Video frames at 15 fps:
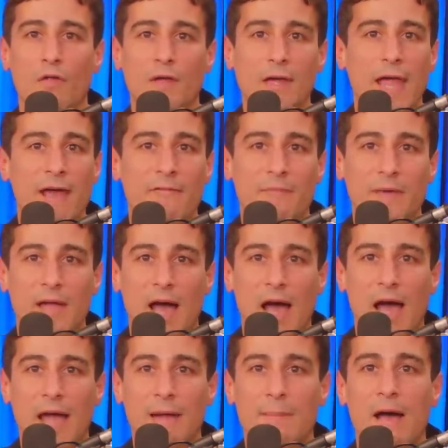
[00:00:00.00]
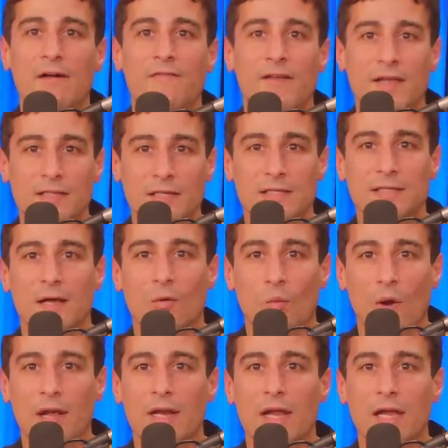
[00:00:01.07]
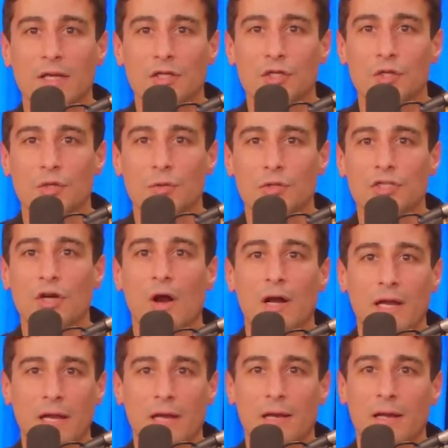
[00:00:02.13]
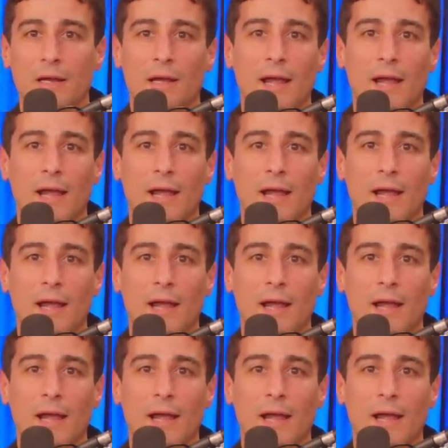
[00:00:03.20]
the FBI malfeasance that went into starting it